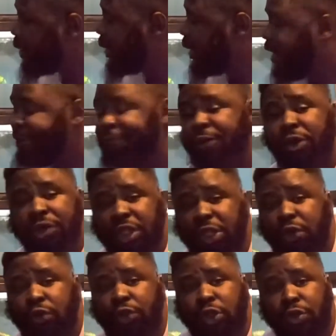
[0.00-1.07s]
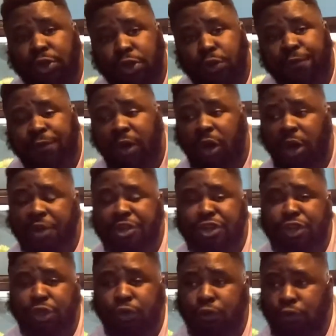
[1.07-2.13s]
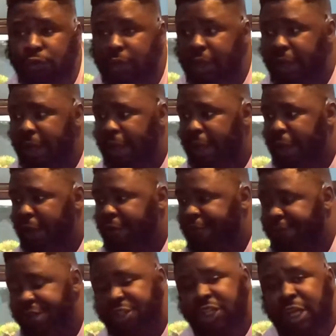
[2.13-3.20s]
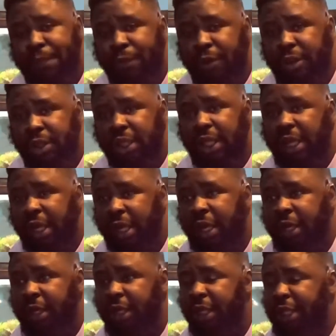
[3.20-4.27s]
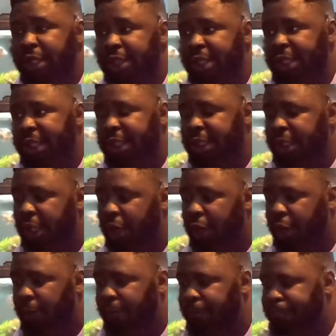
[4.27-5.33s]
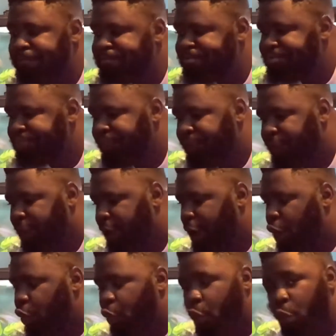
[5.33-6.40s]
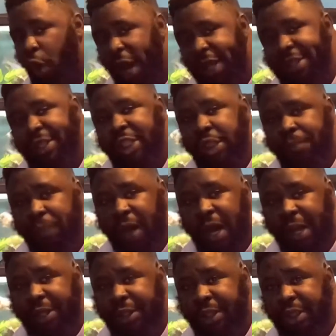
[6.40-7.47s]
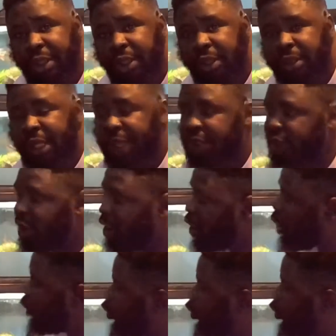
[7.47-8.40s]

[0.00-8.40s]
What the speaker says: And for those of you who don't know, for all the new fish keepers, ick is this white spot that's all